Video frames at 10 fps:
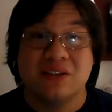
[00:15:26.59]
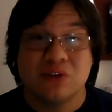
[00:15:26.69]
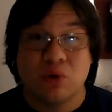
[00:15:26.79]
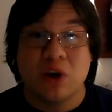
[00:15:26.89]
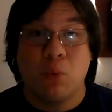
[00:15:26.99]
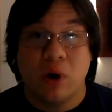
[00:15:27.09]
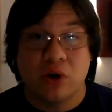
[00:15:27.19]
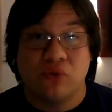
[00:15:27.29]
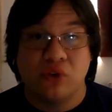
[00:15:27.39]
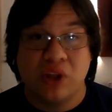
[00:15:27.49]
these three
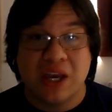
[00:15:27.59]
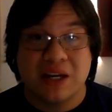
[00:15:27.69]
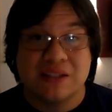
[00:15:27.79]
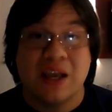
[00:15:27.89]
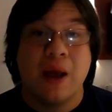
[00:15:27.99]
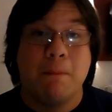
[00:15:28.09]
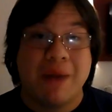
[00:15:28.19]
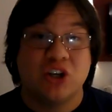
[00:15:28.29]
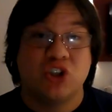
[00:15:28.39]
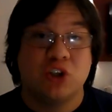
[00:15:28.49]
wonderful ladies
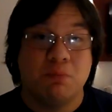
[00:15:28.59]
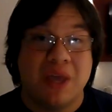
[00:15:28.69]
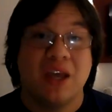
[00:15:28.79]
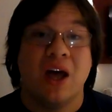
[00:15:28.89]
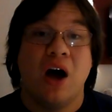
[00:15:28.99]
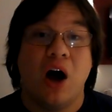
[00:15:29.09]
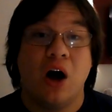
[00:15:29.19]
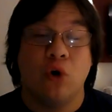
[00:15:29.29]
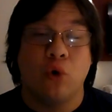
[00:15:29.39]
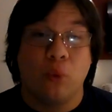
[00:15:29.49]
managed to make
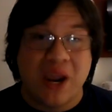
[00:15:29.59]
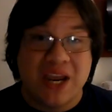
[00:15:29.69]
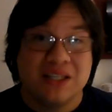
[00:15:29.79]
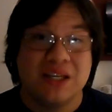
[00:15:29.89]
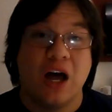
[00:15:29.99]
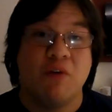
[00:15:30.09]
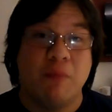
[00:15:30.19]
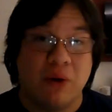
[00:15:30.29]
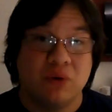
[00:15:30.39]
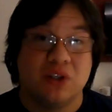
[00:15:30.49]
a great
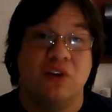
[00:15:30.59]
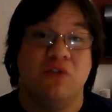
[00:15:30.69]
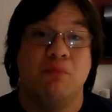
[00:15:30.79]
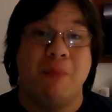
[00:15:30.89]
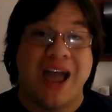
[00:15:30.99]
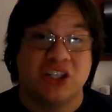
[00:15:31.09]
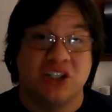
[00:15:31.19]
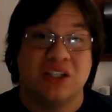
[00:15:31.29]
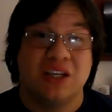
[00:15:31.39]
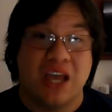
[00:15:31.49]
amount of
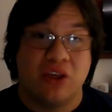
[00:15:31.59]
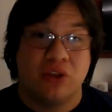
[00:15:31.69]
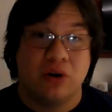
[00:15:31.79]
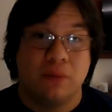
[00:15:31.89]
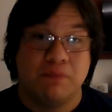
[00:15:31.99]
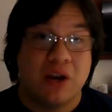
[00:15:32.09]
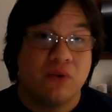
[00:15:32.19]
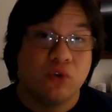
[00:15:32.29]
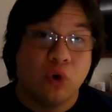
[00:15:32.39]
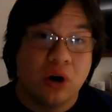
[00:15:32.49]
magic together.
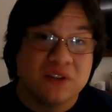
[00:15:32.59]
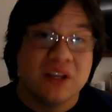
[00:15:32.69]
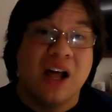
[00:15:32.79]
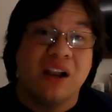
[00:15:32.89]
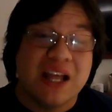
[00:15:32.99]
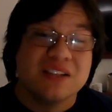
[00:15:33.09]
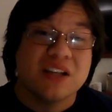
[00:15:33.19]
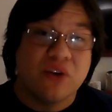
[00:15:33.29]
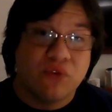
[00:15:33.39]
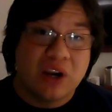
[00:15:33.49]
And of course,
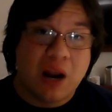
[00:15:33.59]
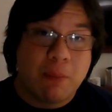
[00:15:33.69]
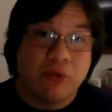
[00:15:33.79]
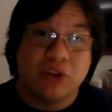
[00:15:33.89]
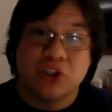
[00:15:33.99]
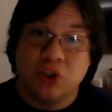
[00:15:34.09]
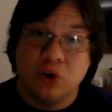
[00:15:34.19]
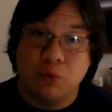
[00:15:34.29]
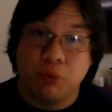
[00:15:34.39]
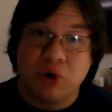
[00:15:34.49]
let's not forget about the
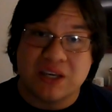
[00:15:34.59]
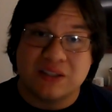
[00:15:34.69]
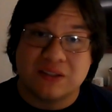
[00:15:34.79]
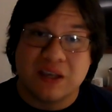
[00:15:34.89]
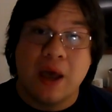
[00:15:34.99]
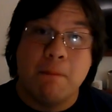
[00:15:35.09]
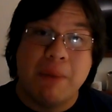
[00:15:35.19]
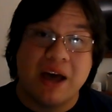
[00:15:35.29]
two priests,